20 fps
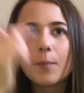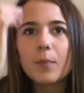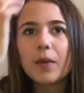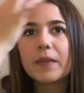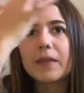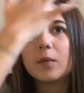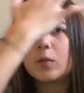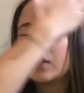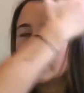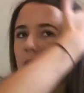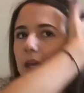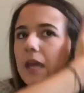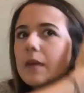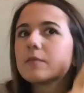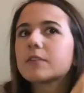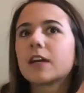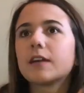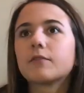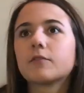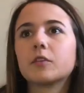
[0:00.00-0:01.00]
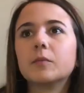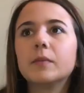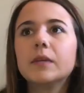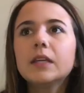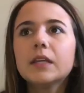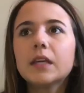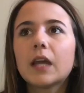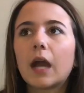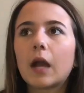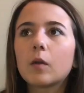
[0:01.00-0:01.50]
But then when it came time for
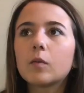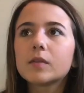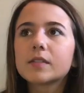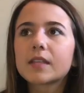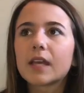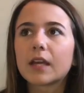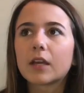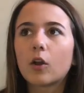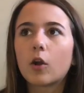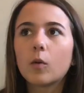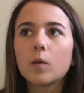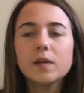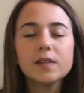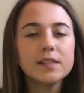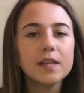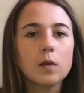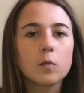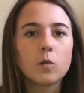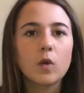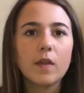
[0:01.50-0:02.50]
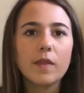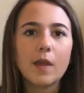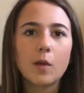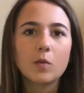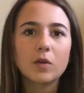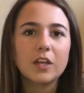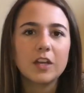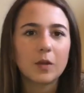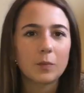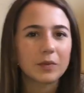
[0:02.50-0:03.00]
me, I was like always that one
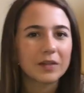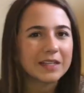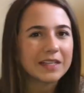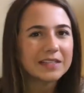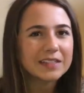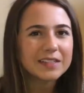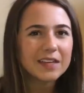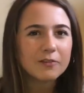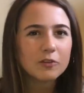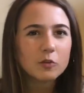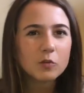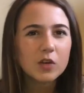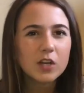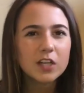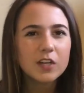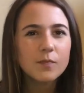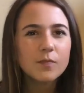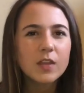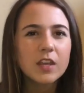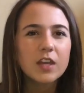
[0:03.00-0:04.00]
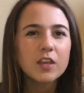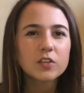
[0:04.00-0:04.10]
that wanted to please everyone.